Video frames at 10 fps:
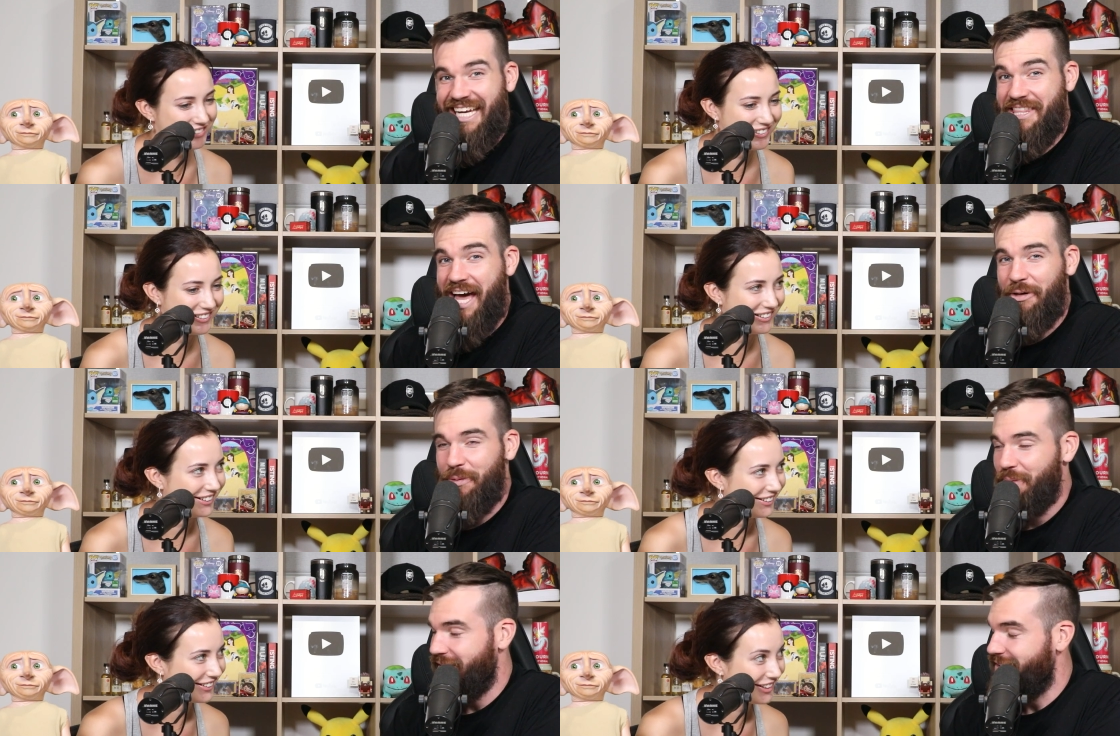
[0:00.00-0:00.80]
Speaker 1: In that
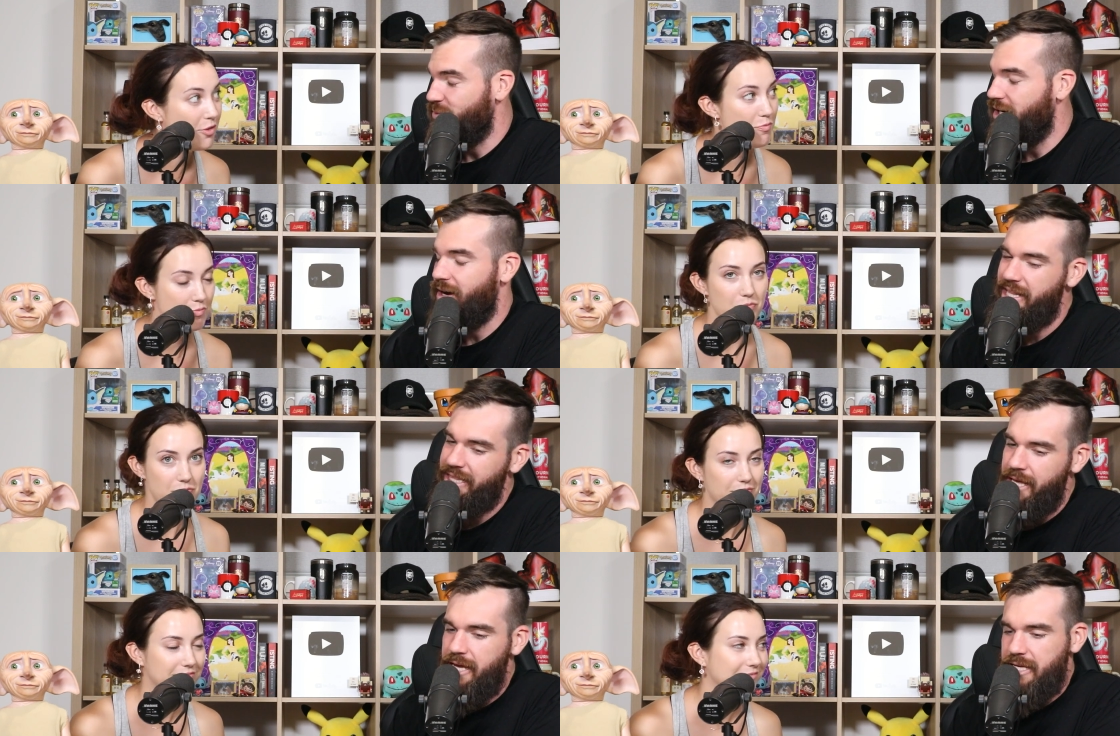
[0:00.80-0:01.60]
order. Well, I
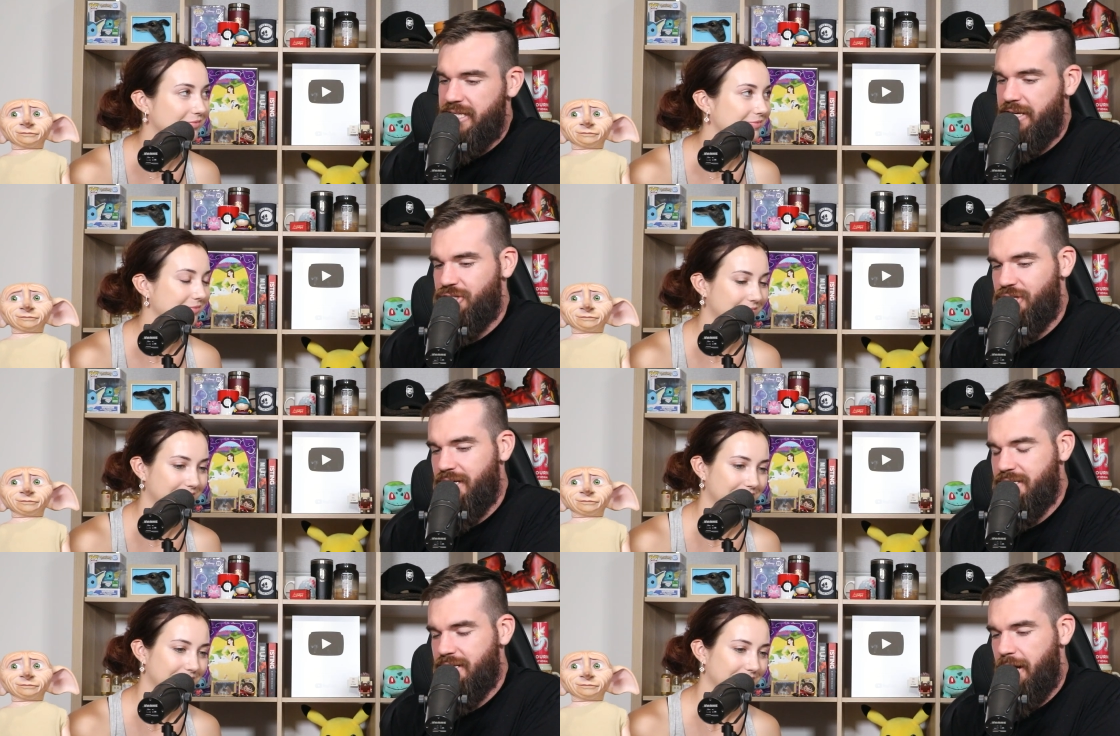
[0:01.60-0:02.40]
see.
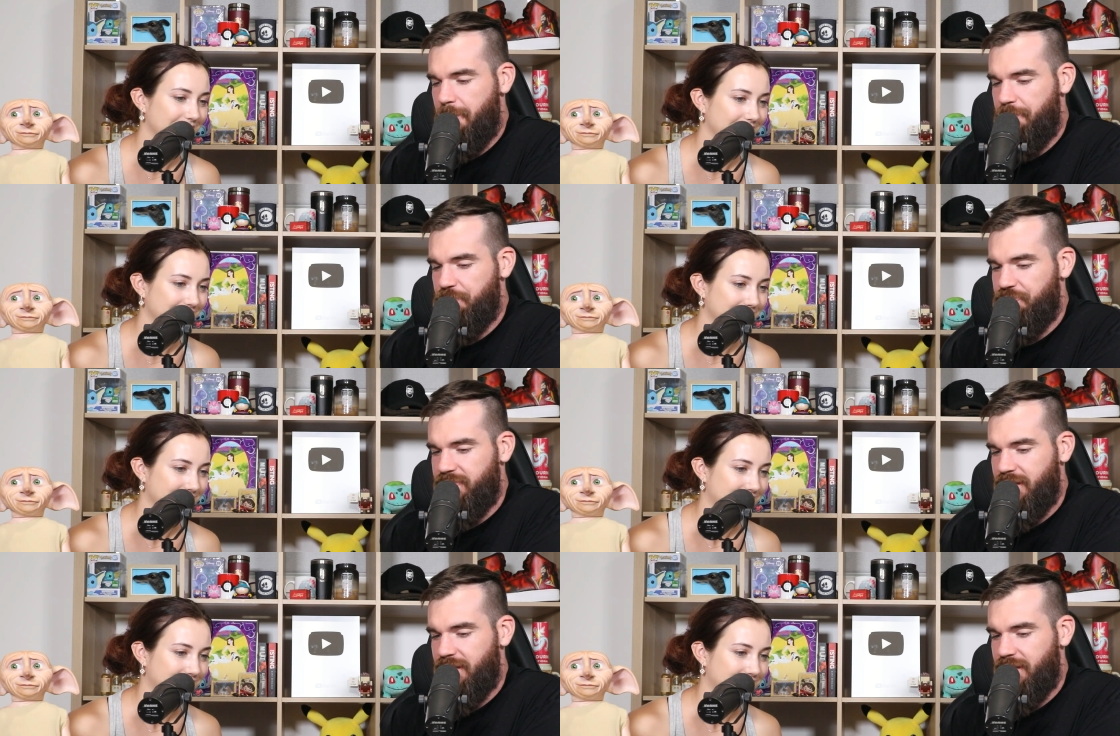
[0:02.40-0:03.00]
She's um.